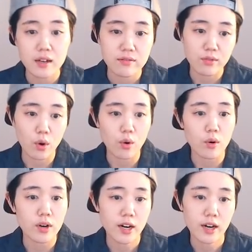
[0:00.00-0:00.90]

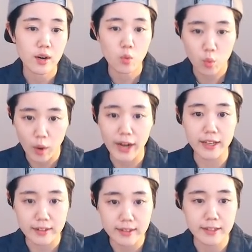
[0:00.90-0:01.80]
for
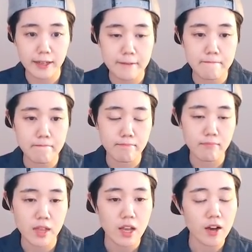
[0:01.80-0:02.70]
white.
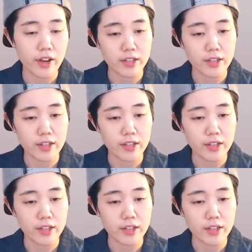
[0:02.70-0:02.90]
Okay,